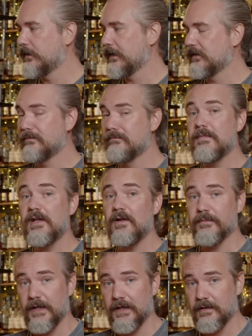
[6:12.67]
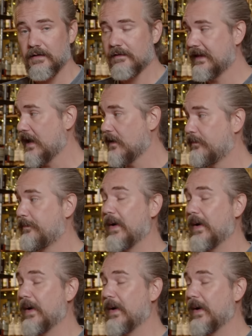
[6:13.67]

these middlemen yes.